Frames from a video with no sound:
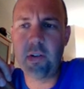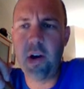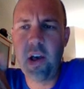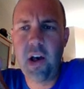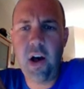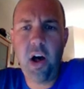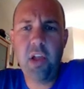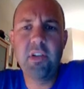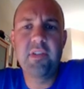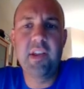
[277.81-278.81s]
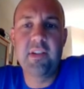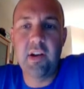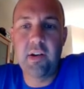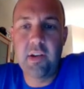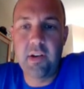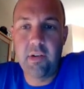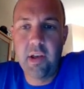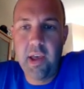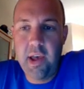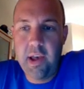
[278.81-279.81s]
So all those things are,
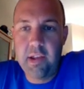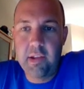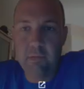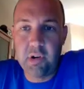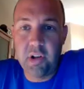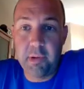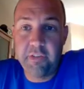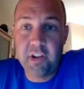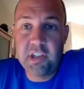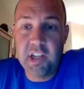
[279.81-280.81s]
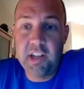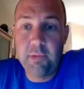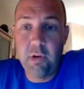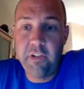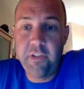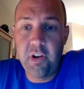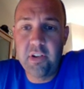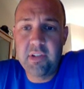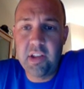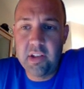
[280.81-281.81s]
we're going to talk about the French and Indian War
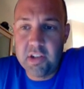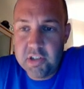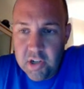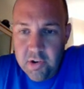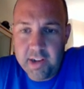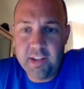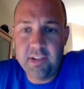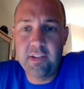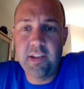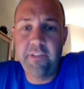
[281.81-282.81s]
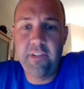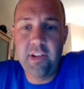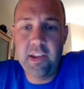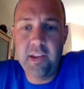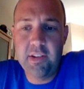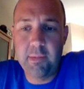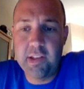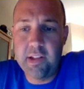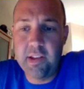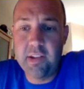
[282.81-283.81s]
first. The Sugar Act is definitely
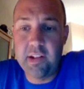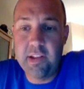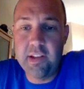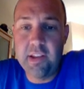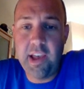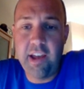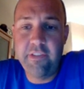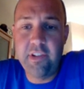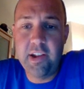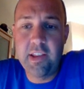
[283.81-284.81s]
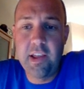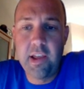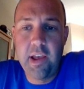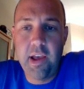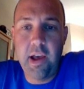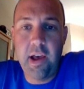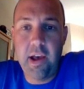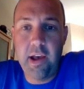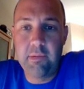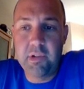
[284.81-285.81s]
something that is going to lead to conflict.
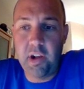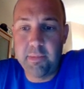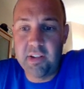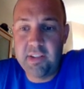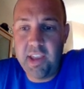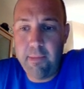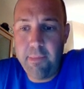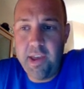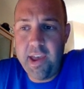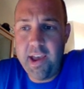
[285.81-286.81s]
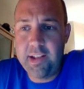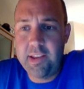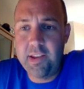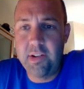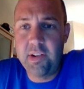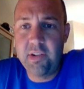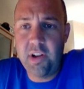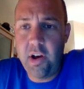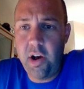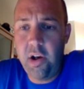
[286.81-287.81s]
We talked about the Stamp Act. They're
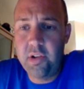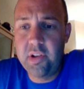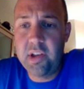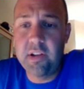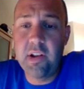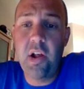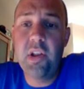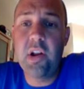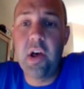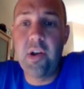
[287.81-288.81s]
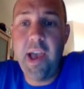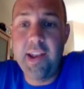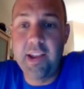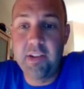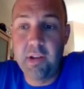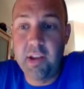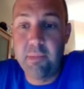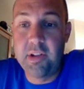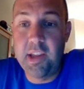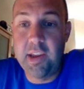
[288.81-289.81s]
all look at all your headings in
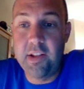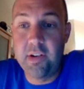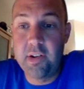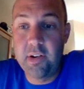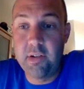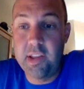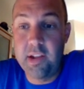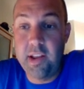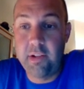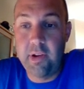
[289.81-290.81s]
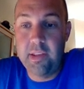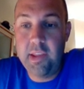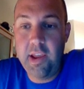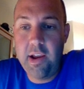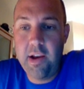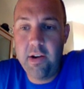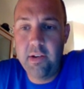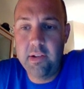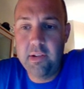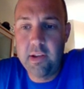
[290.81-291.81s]
particular. The act right
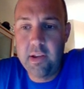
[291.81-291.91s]
there.